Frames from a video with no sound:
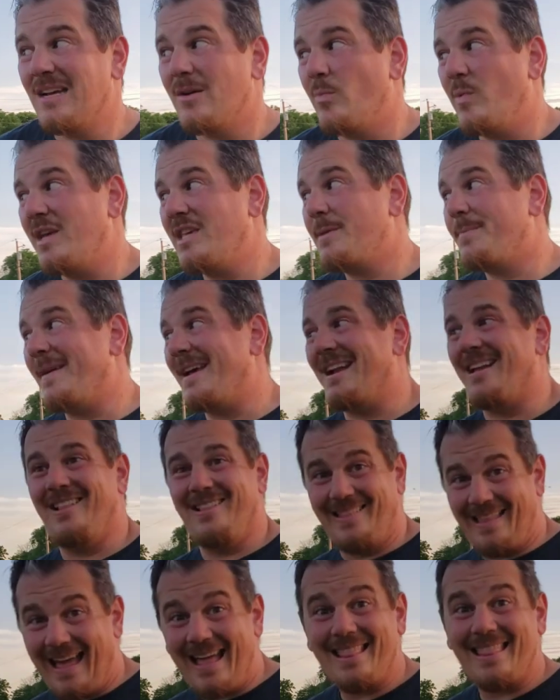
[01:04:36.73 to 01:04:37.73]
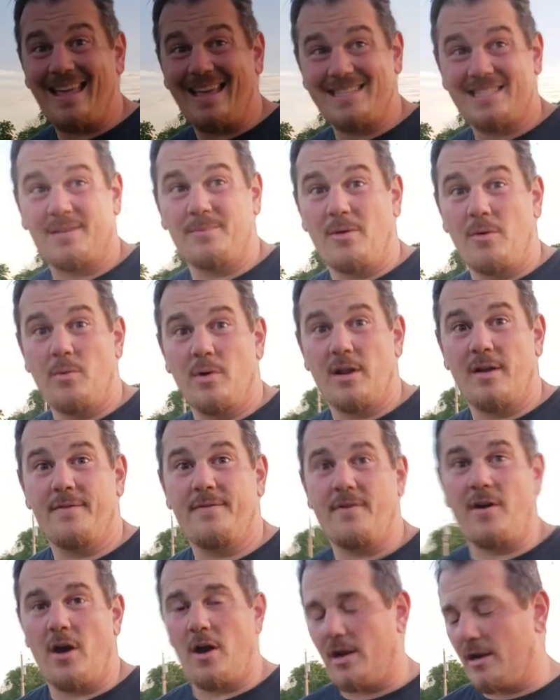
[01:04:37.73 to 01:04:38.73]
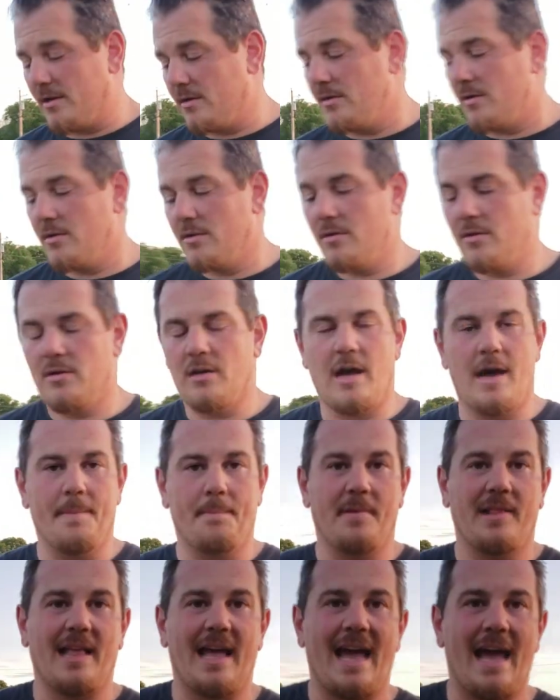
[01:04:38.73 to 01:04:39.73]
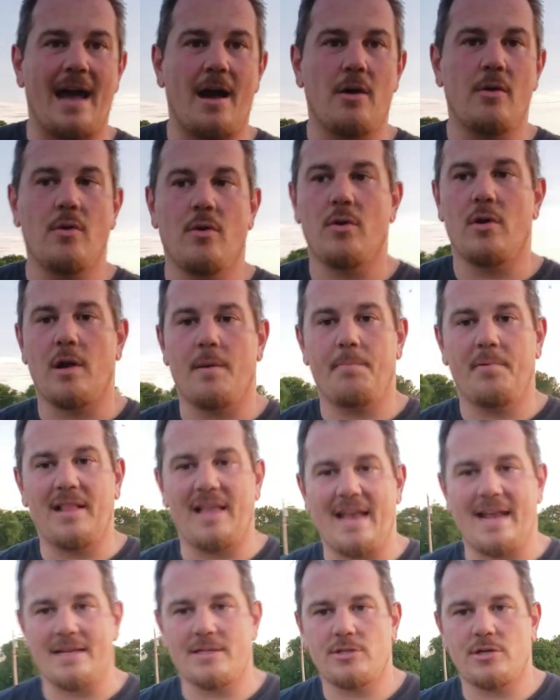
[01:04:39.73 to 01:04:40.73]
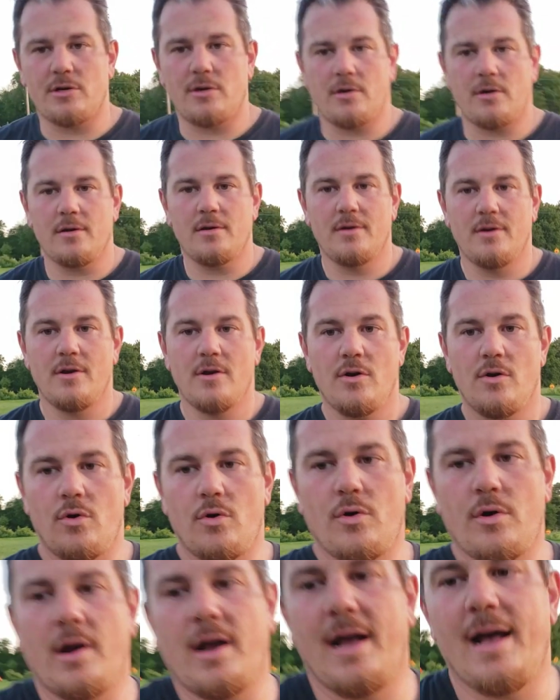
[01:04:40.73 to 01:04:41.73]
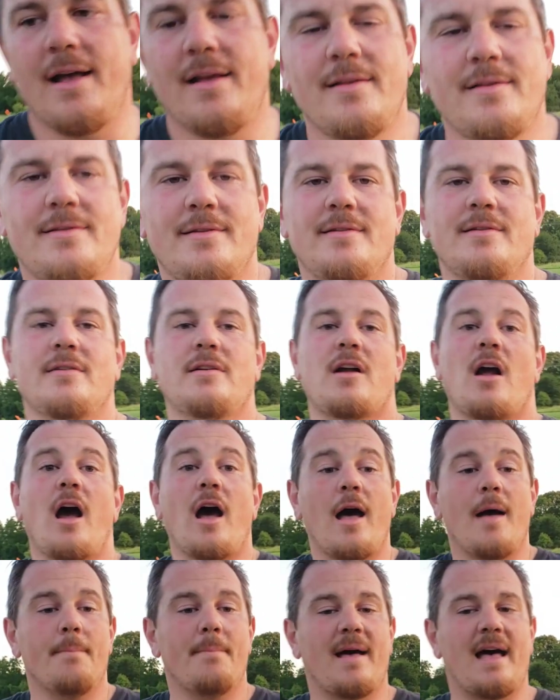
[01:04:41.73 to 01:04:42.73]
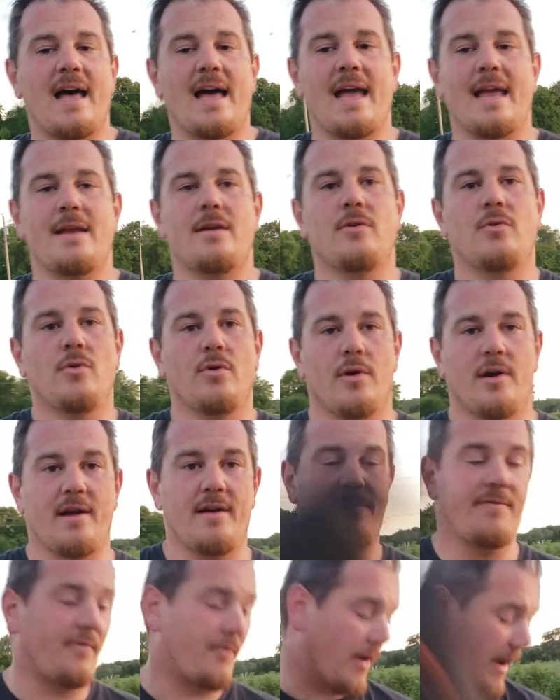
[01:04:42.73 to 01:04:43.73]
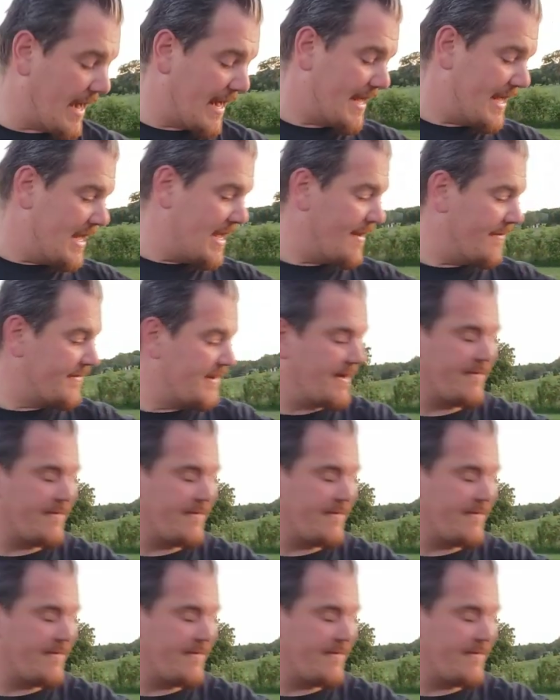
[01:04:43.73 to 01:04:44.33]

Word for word: we spent a lot less than we would have on a plow or a planter or a Thank combine you. or a variety of